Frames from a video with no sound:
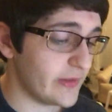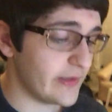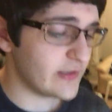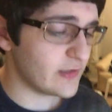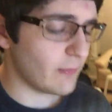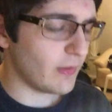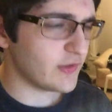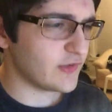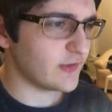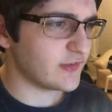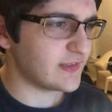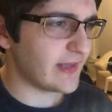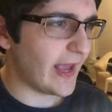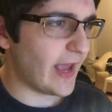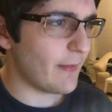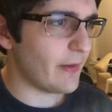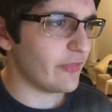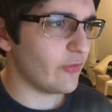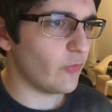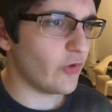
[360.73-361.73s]
really isn't much to
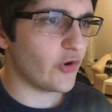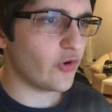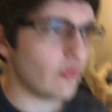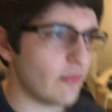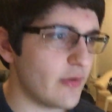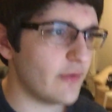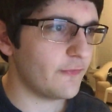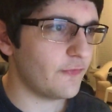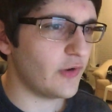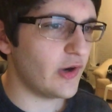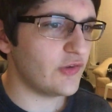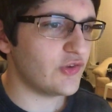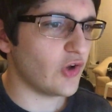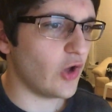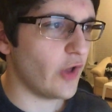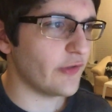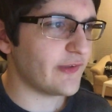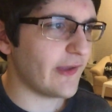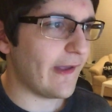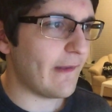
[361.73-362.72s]
say about the Wonder Woman footage,
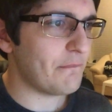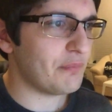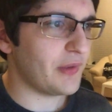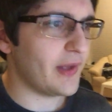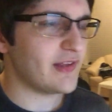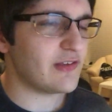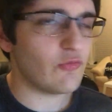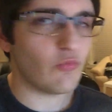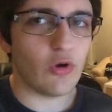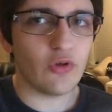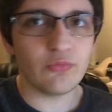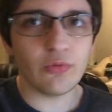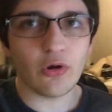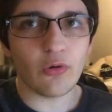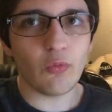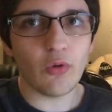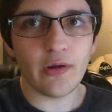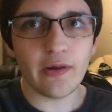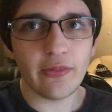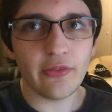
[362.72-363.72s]
all taking place in World
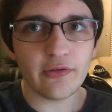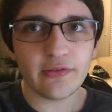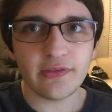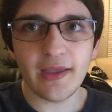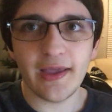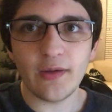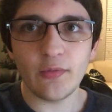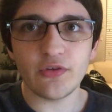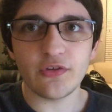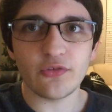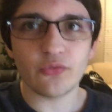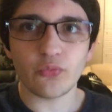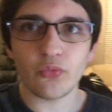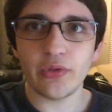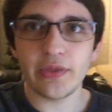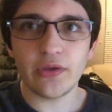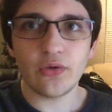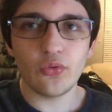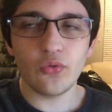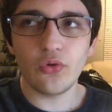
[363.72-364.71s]
War One. It looked like, which is
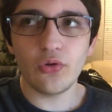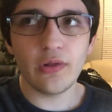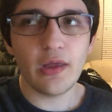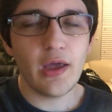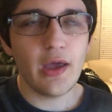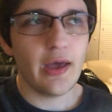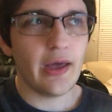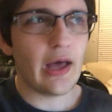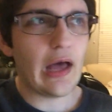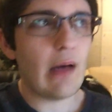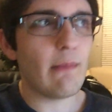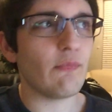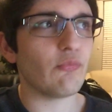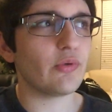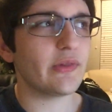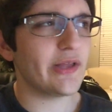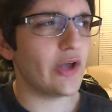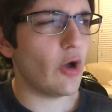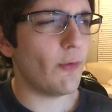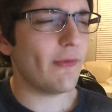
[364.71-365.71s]
really cool. Um,
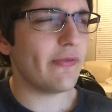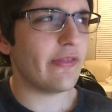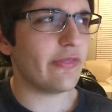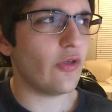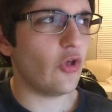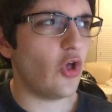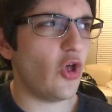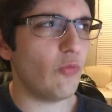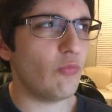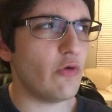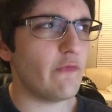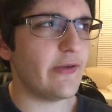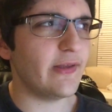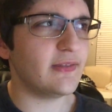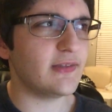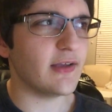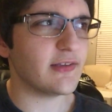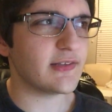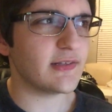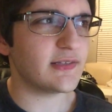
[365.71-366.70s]
really hoping that the whole movie
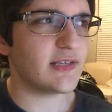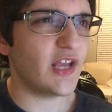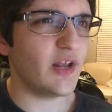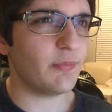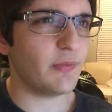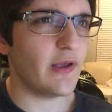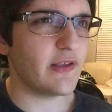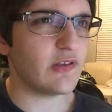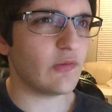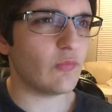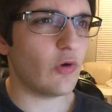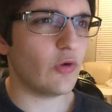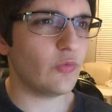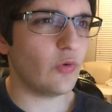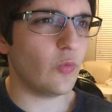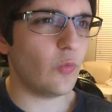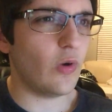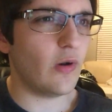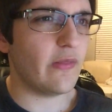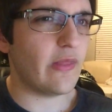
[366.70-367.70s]
doesn't take place in World
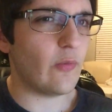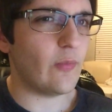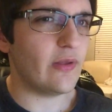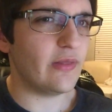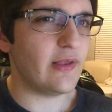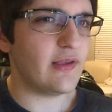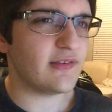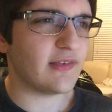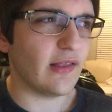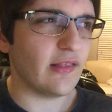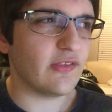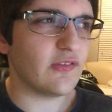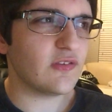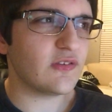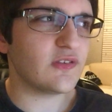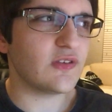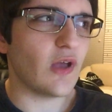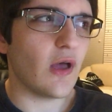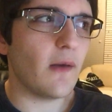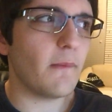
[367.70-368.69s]
War One, and that we at least get
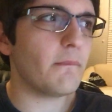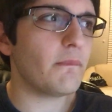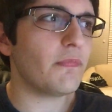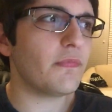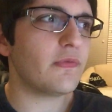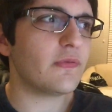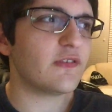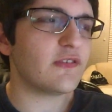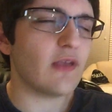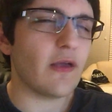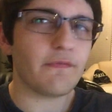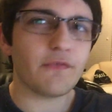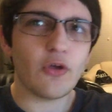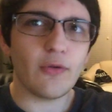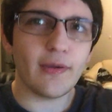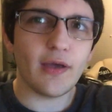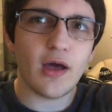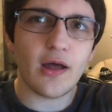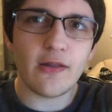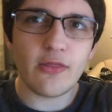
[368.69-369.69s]
some stuff
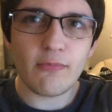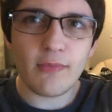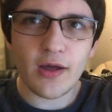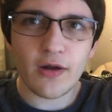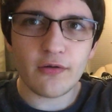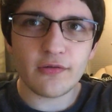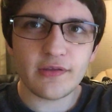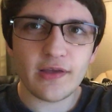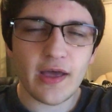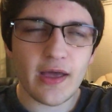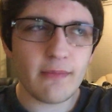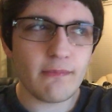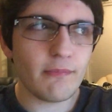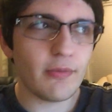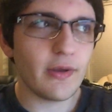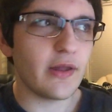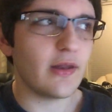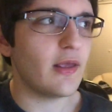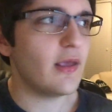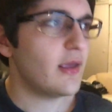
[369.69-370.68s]
going on in modern time.
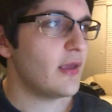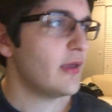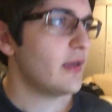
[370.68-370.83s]
But